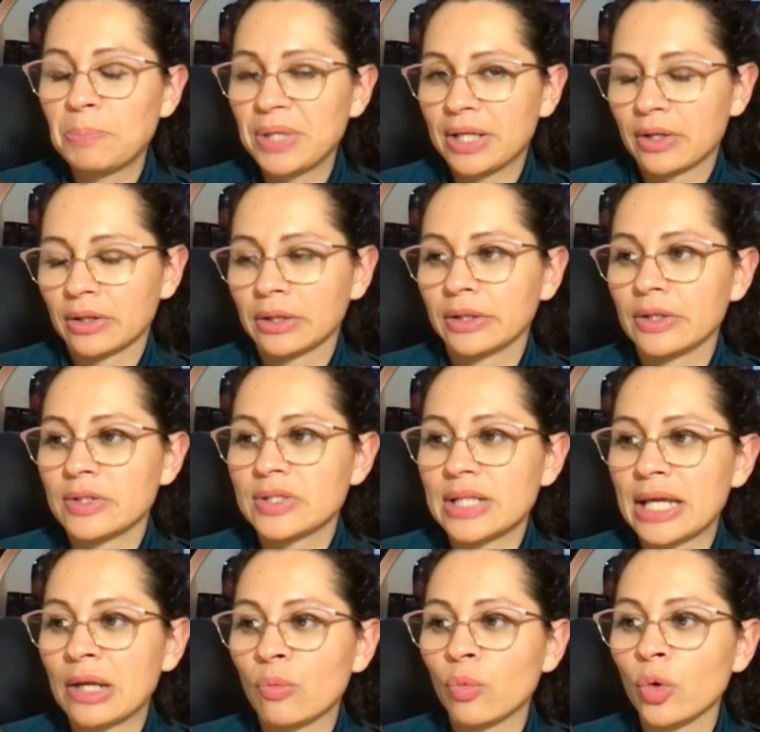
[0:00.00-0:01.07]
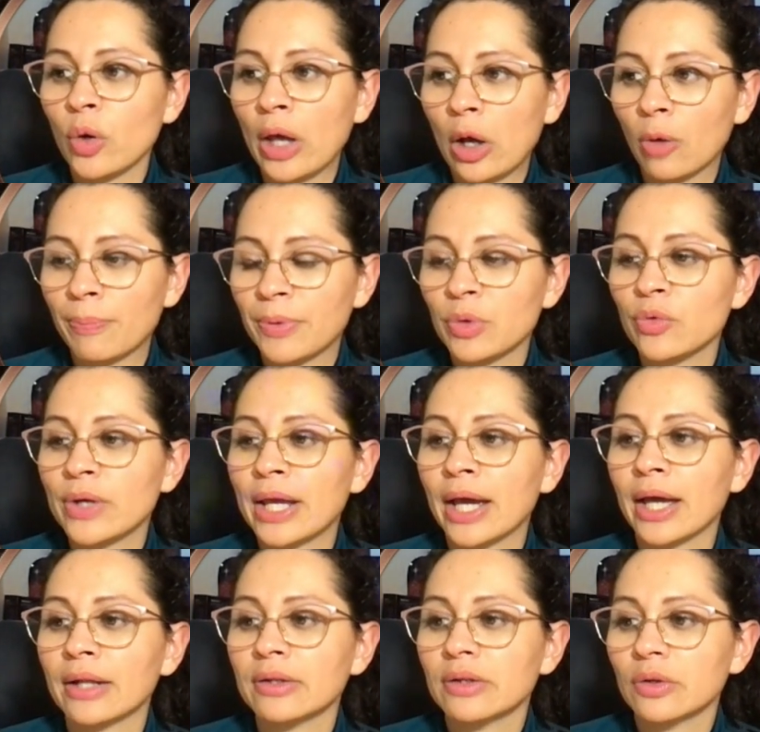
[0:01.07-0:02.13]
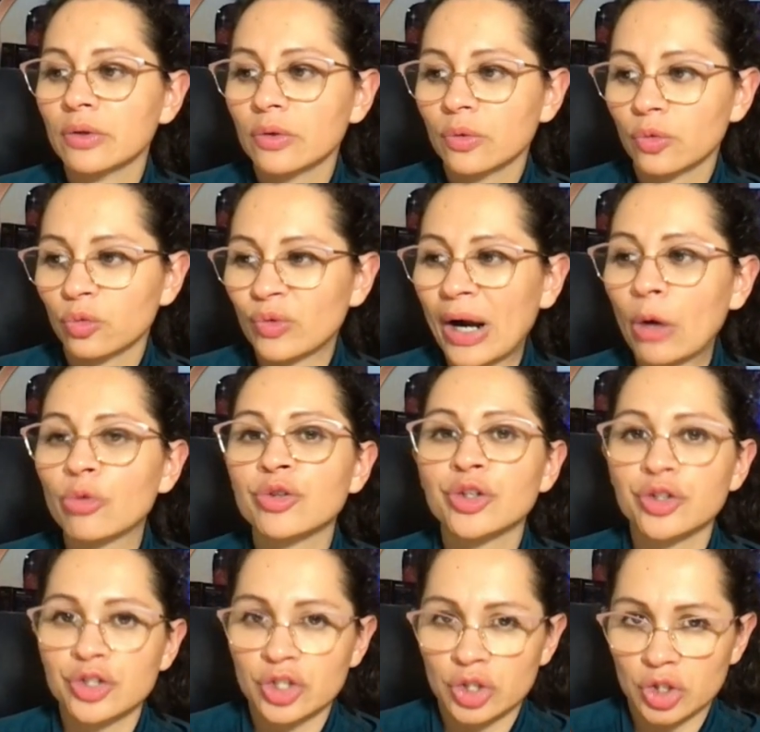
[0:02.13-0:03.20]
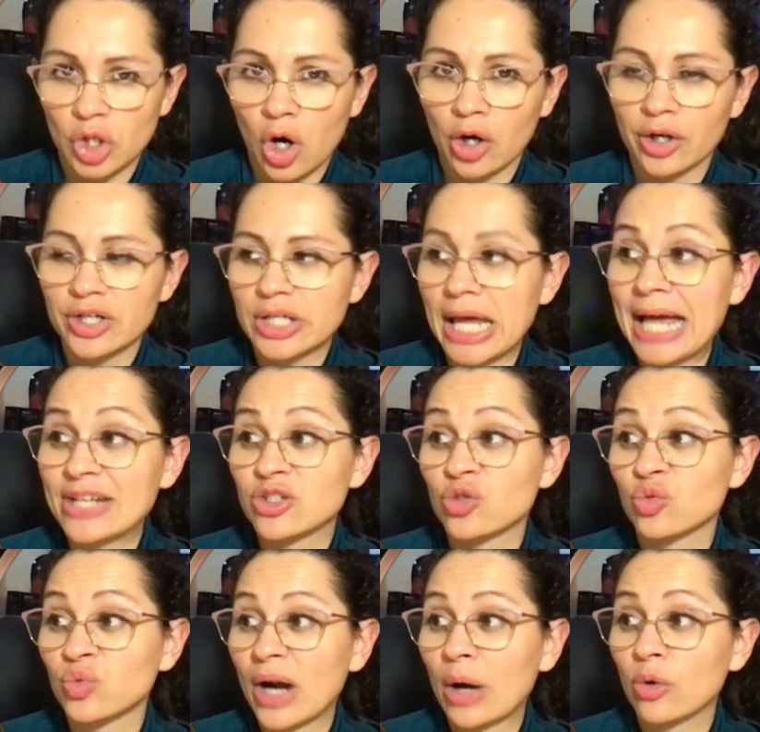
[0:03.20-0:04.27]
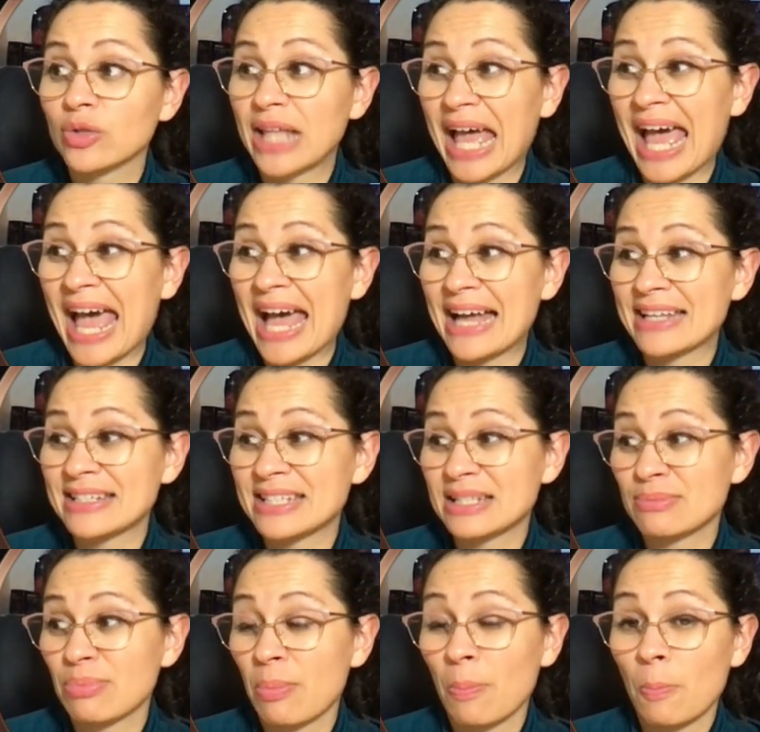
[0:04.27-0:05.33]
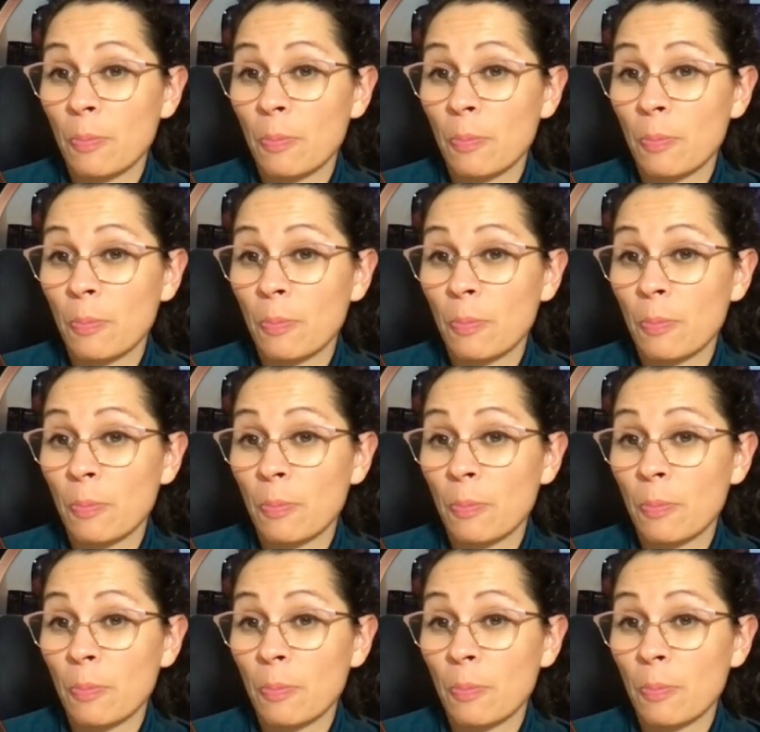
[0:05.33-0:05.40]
because it will help you get rounder stars, as round as